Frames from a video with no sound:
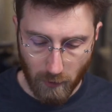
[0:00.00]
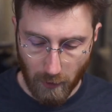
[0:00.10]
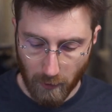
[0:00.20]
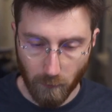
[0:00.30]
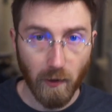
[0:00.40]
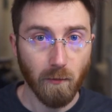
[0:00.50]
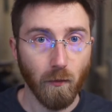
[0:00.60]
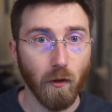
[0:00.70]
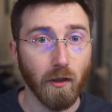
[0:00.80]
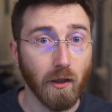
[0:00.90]
And we can
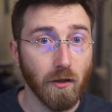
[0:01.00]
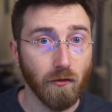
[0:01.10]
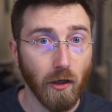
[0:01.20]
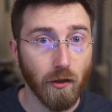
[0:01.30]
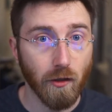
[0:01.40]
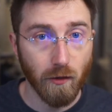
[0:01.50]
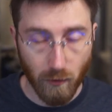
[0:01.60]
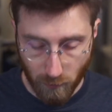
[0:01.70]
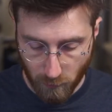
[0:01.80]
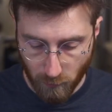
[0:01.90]
put construction